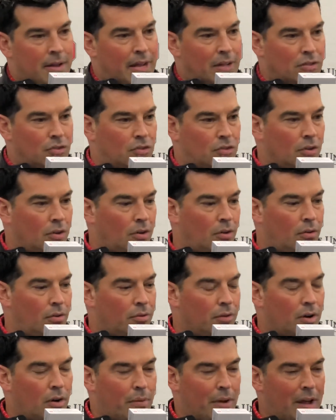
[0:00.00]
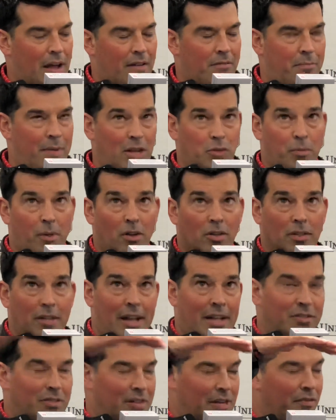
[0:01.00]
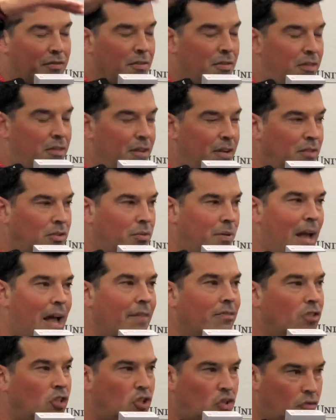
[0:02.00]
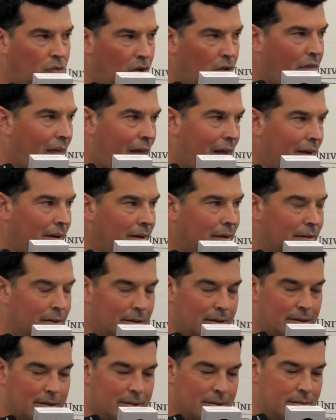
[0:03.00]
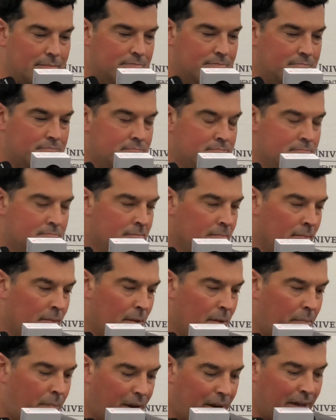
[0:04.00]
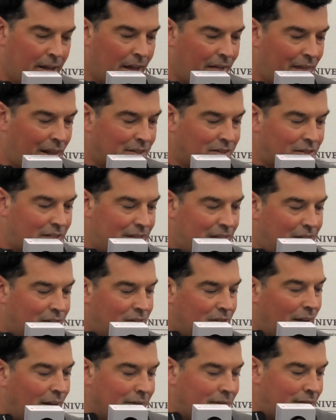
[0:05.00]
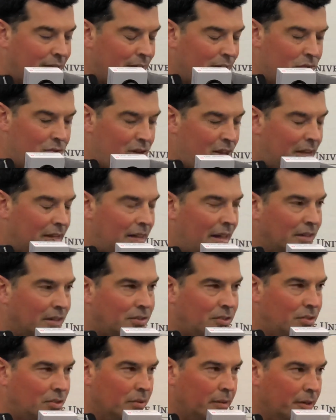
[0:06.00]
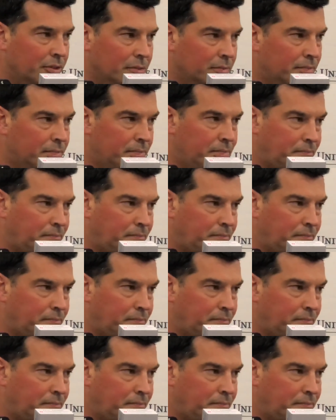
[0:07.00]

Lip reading: And so, you know, we have baseball nets and different things that we have to drill that. But again, he's not unique in that situation.